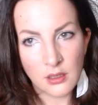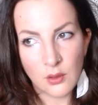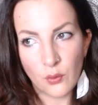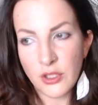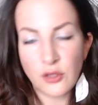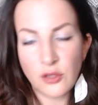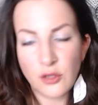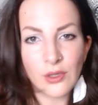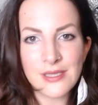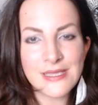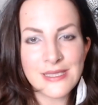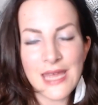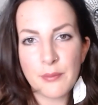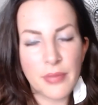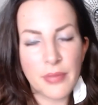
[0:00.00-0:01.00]
We need to
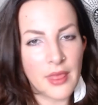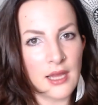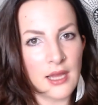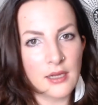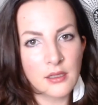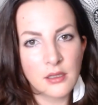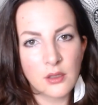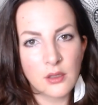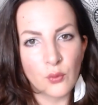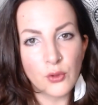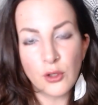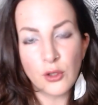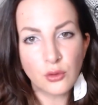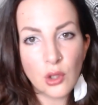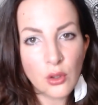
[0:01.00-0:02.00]
accept that. We
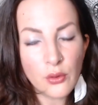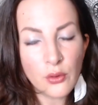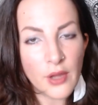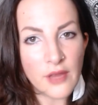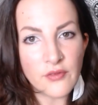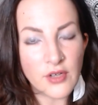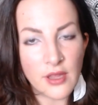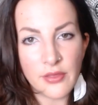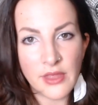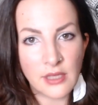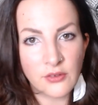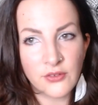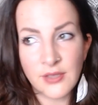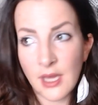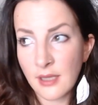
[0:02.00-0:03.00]
don't know everything.
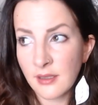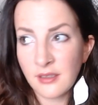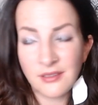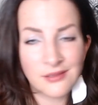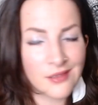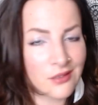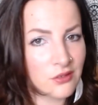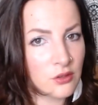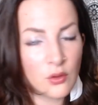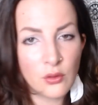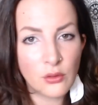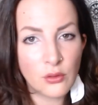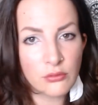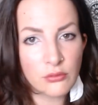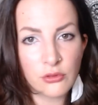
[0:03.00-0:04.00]
Science doesn't
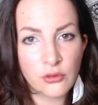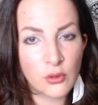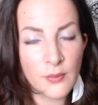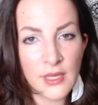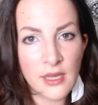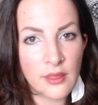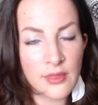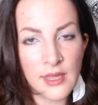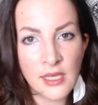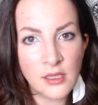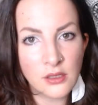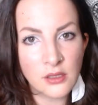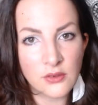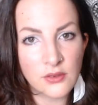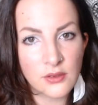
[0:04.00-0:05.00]
know so many
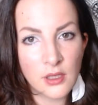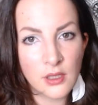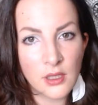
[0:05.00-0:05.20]
things.